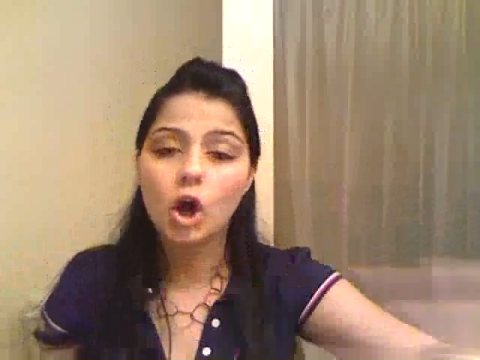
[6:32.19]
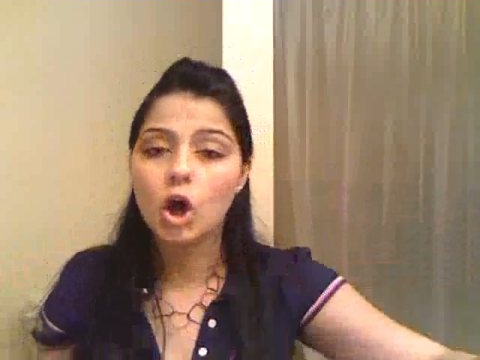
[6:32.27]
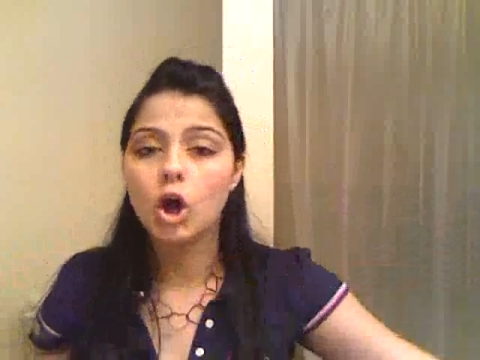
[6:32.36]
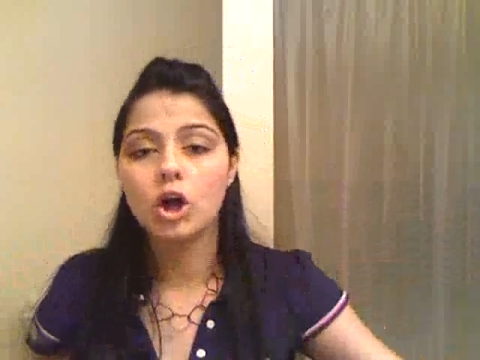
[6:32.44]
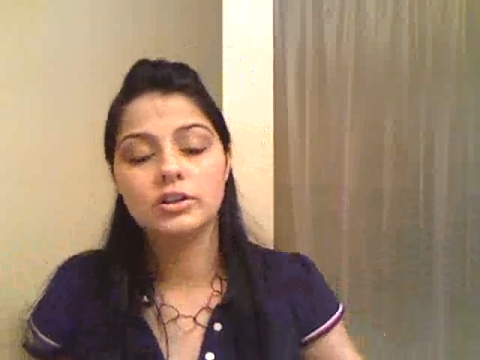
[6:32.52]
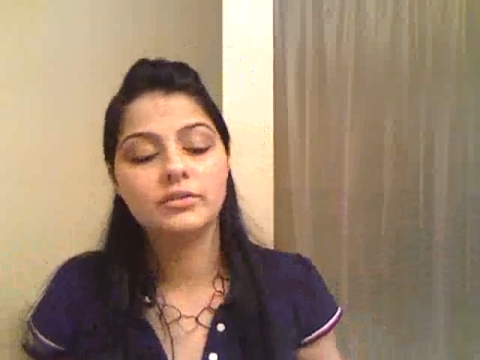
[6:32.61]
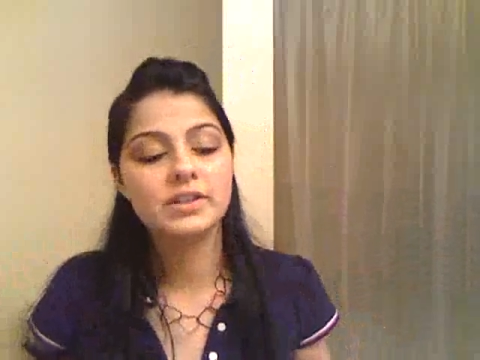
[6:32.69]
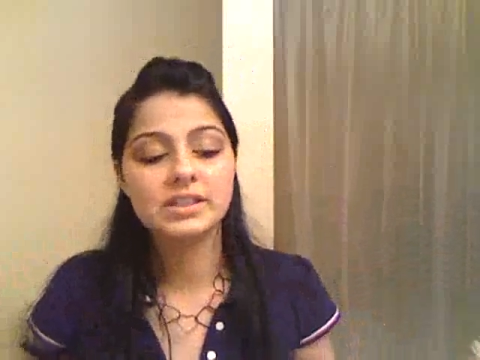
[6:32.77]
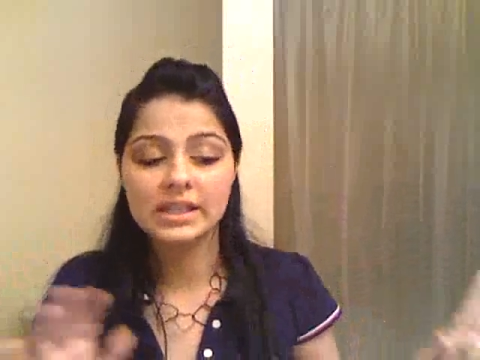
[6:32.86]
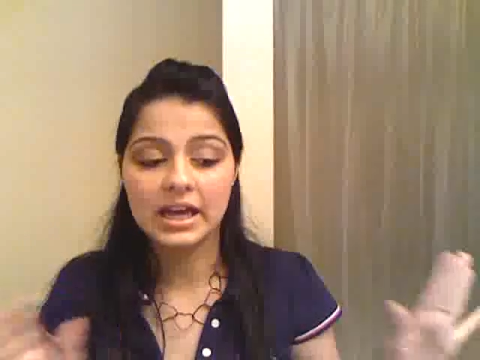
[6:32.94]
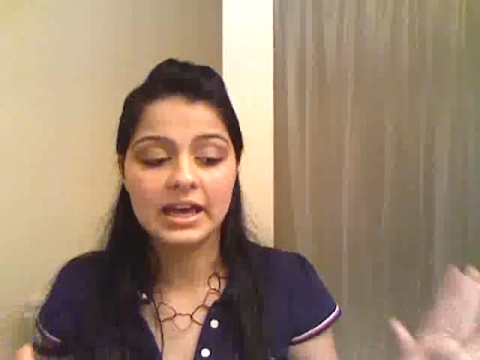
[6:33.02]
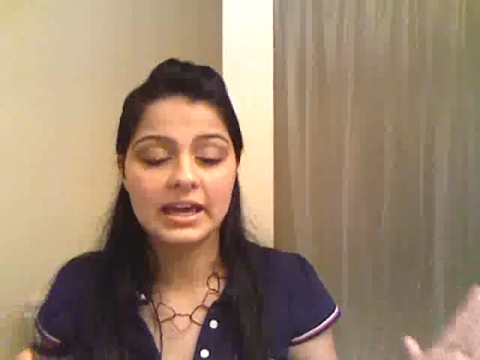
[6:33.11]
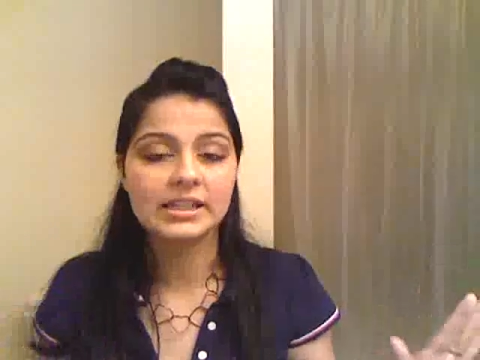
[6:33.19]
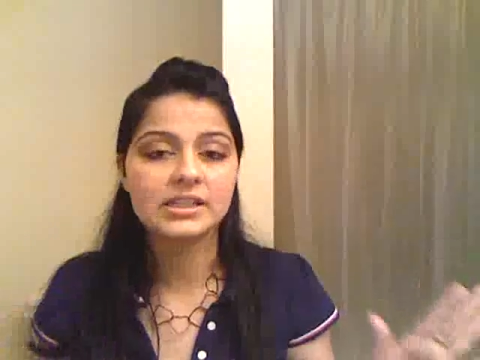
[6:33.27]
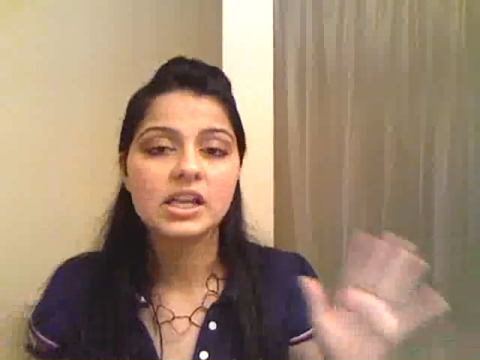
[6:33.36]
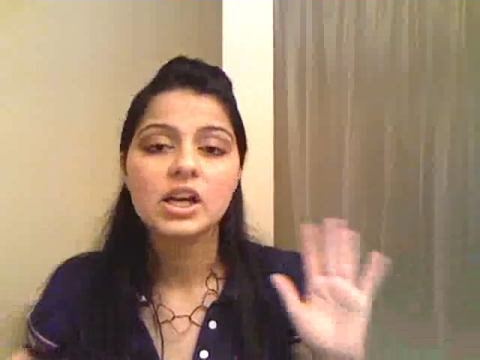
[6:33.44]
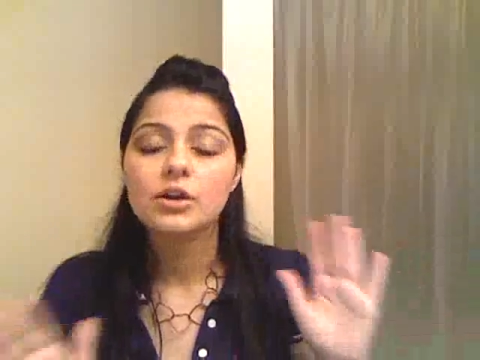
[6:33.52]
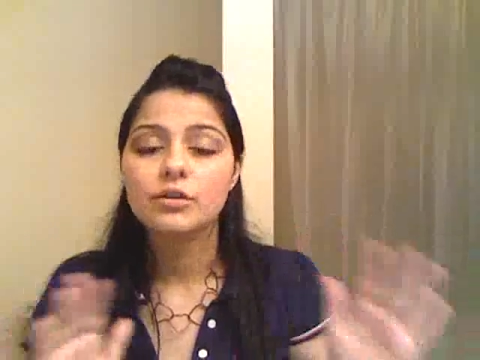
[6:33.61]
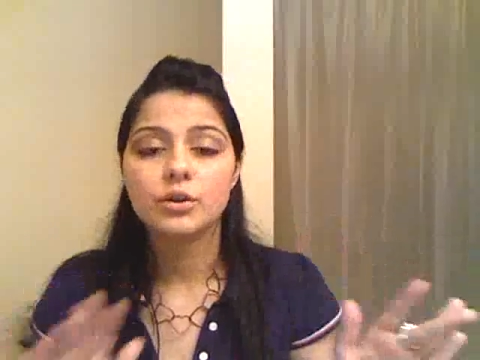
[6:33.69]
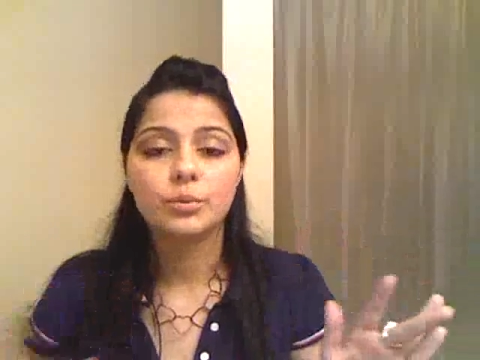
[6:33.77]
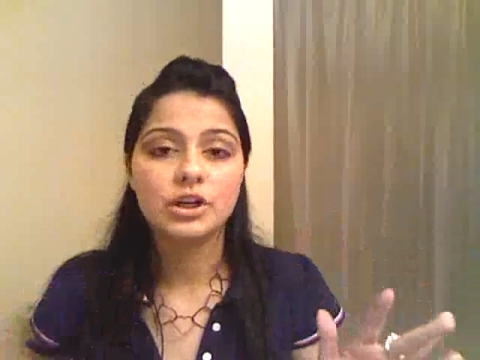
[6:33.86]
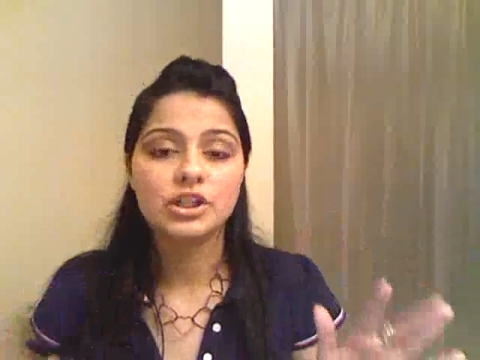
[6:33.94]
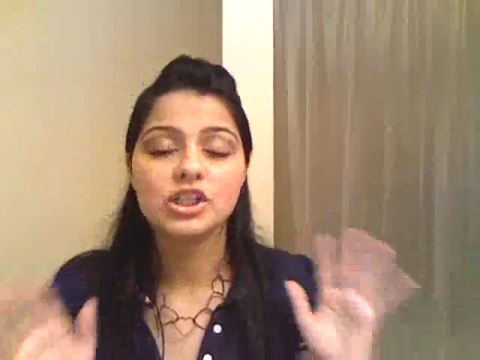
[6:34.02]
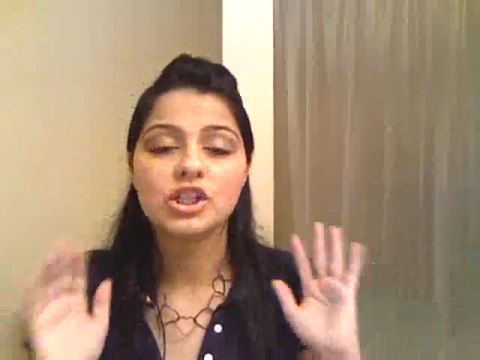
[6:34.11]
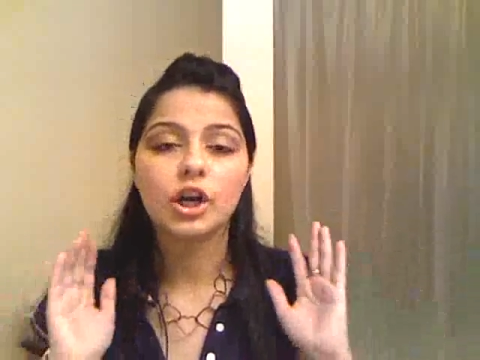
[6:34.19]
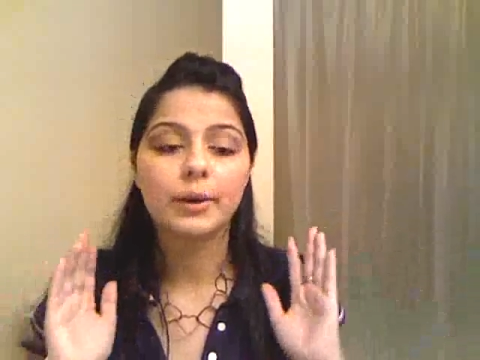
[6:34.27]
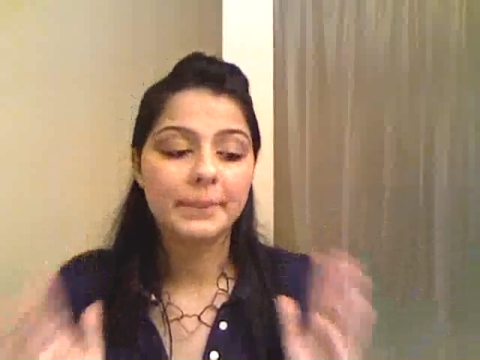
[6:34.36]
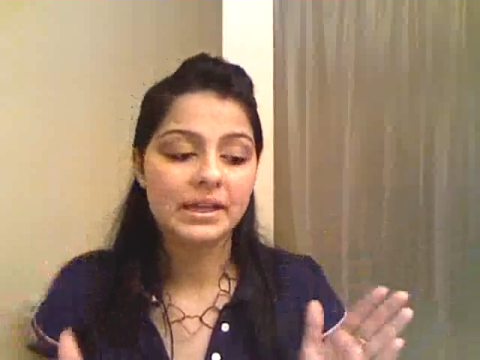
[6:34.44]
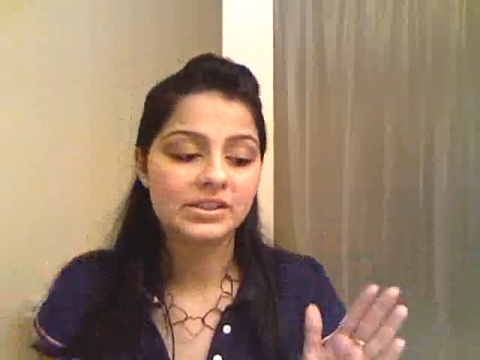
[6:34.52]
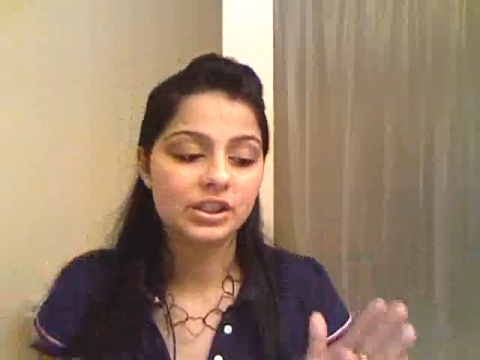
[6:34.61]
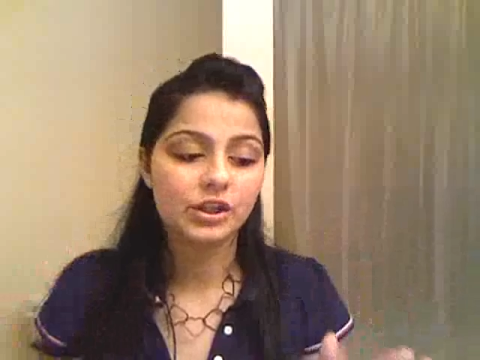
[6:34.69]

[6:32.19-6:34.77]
all of the sides for the brushes are amazing.